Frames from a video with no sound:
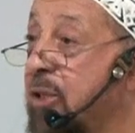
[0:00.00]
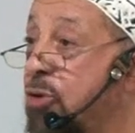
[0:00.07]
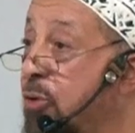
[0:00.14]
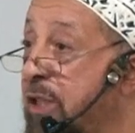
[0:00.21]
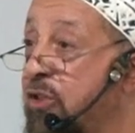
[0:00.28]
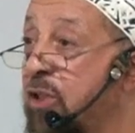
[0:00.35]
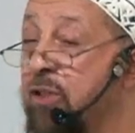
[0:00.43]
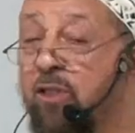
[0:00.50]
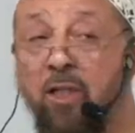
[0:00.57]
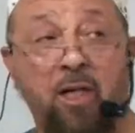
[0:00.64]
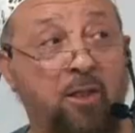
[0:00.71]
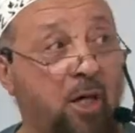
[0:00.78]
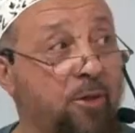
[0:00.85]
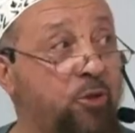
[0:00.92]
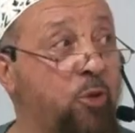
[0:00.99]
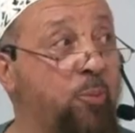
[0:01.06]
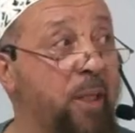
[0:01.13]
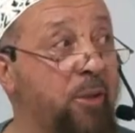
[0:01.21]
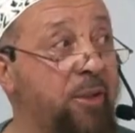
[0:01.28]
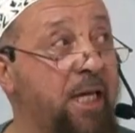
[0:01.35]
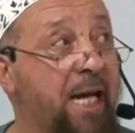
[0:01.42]
creatures that Allah
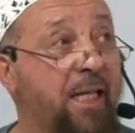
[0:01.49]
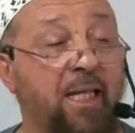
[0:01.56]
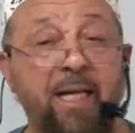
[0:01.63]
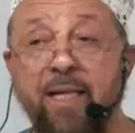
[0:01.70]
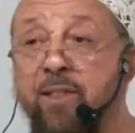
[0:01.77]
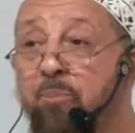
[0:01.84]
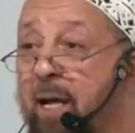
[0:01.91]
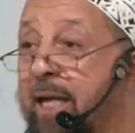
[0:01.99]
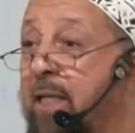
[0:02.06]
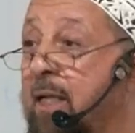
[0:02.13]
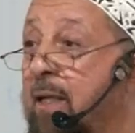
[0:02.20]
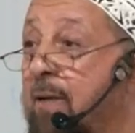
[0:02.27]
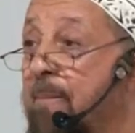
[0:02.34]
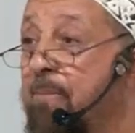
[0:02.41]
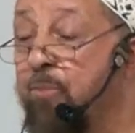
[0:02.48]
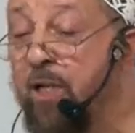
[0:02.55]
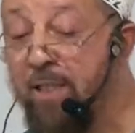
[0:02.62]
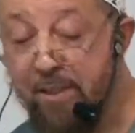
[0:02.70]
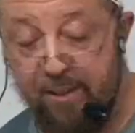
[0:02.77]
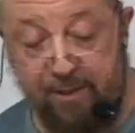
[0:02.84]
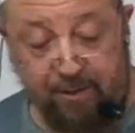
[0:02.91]
subhanahu wa ta'ala has made.
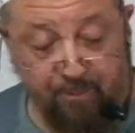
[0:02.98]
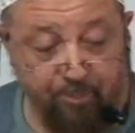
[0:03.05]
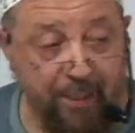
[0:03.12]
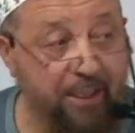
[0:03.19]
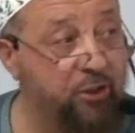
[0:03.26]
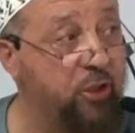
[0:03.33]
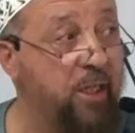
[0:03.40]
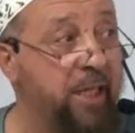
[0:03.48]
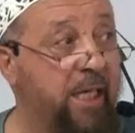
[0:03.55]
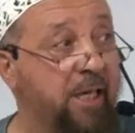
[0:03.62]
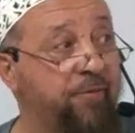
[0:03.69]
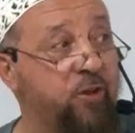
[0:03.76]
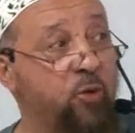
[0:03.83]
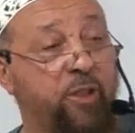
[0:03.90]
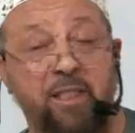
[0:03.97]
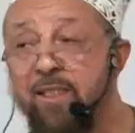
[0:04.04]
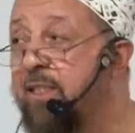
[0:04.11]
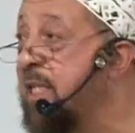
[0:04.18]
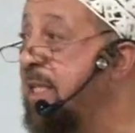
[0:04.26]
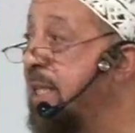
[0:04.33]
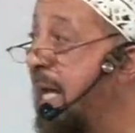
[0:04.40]
This picture here, if you can
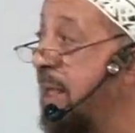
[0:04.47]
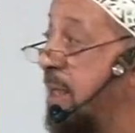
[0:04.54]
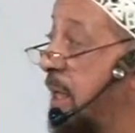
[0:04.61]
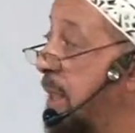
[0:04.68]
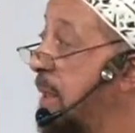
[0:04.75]
see that